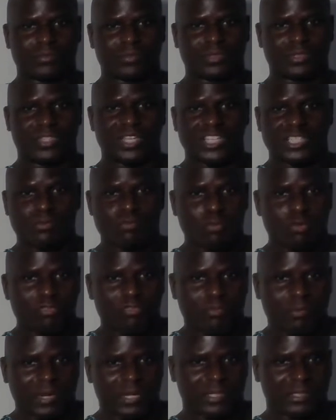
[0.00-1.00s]
There's
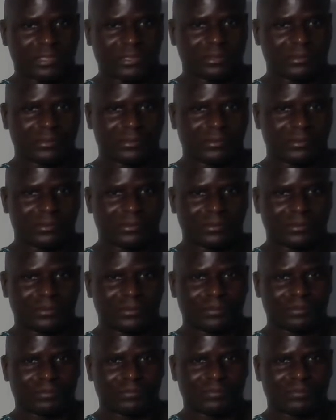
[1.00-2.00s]
movement,
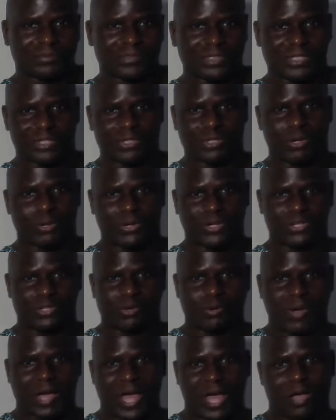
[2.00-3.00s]
you know, in
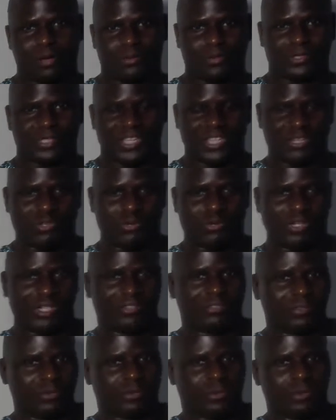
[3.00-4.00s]
your house, in your
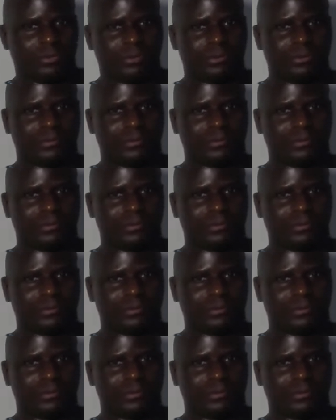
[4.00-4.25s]
living room.